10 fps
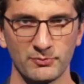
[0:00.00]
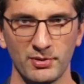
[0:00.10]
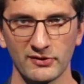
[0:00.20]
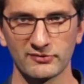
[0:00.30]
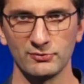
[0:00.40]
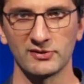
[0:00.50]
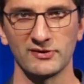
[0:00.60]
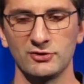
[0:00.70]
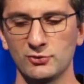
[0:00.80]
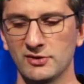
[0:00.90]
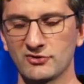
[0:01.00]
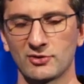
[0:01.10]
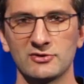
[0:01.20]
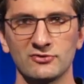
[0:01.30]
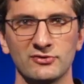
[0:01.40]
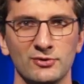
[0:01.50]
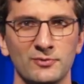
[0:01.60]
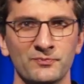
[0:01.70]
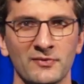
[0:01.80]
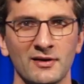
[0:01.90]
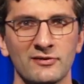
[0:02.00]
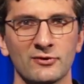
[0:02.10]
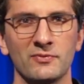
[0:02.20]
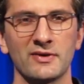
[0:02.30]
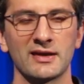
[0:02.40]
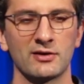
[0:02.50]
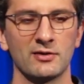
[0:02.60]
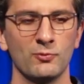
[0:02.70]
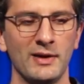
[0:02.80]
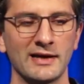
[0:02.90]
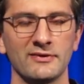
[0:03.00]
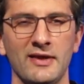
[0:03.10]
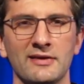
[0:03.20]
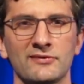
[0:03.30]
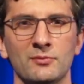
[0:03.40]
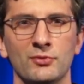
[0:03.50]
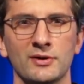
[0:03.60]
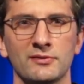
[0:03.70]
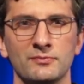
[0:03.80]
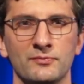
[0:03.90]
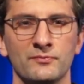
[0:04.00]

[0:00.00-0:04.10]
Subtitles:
it's possible because they could do it in generation 2. So hopefully they can go back to that at some point.